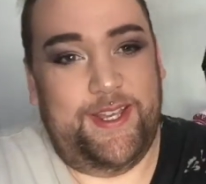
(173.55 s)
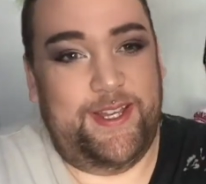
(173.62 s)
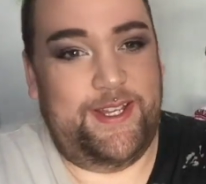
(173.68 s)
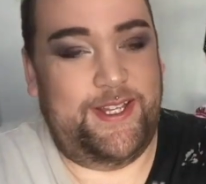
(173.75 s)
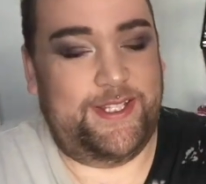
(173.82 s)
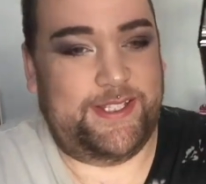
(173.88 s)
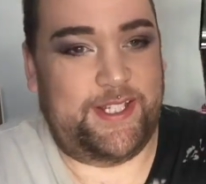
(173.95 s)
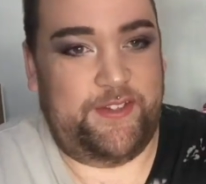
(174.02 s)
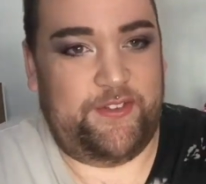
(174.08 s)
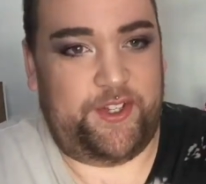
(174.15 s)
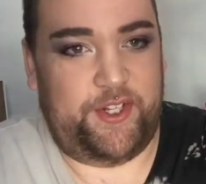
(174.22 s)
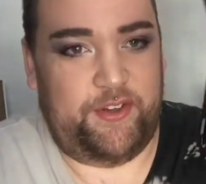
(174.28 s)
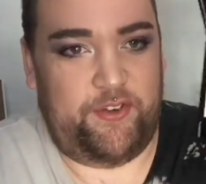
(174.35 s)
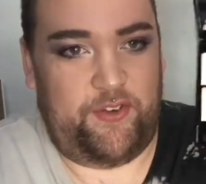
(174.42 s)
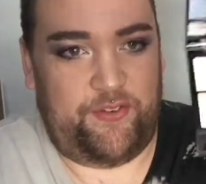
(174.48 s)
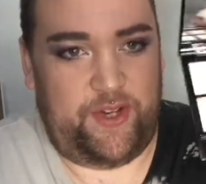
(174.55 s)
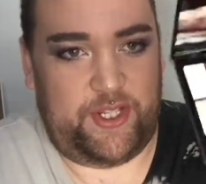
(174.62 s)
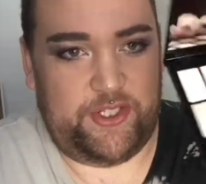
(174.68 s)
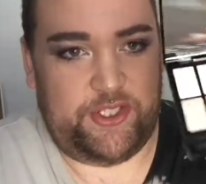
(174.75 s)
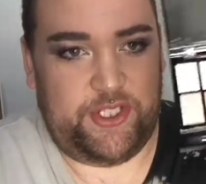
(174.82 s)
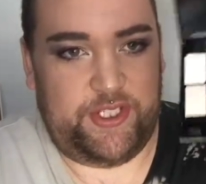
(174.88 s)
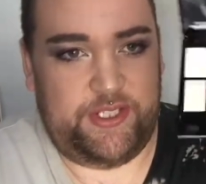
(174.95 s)
Uh, so you've got no
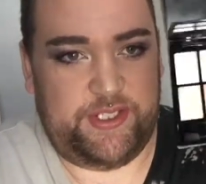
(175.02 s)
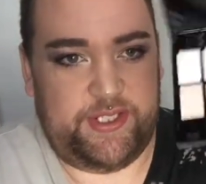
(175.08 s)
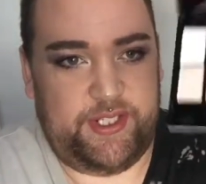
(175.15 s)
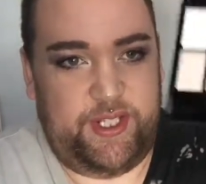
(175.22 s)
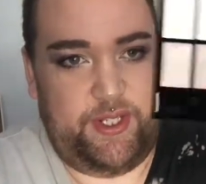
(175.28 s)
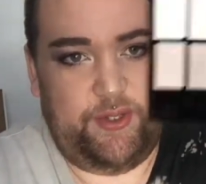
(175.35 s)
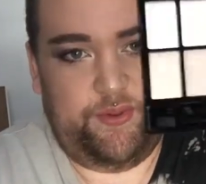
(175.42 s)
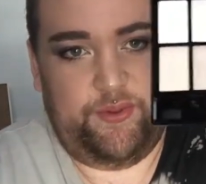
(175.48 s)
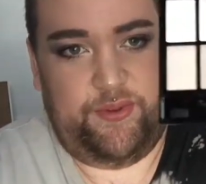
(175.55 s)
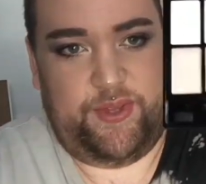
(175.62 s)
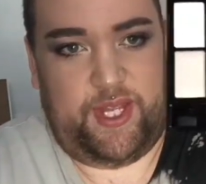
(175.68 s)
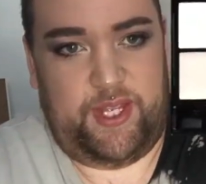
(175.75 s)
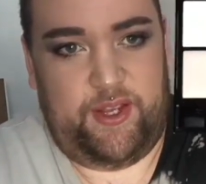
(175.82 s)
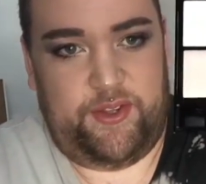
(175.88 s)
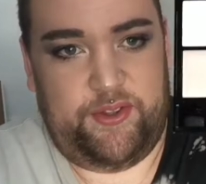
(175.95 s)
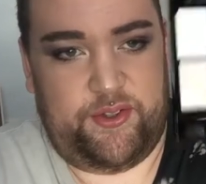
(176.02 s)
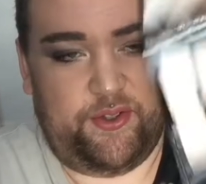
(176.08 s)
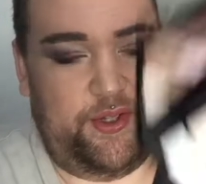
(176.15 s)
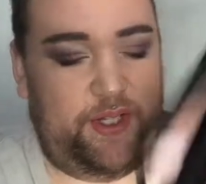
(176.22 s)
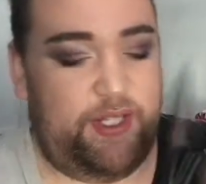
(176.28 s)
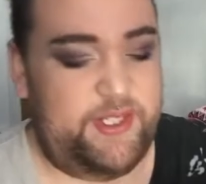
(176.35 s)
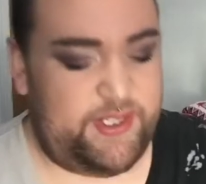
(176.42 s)
reflection, so they are the
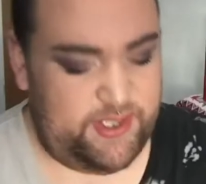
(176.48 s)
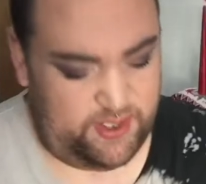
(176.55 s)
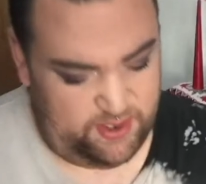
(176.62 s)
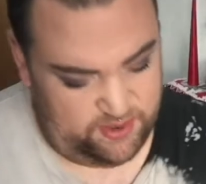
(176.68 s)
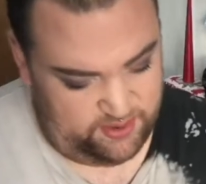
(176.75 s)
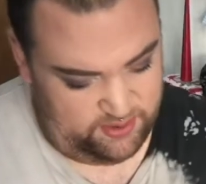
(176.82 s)
colours.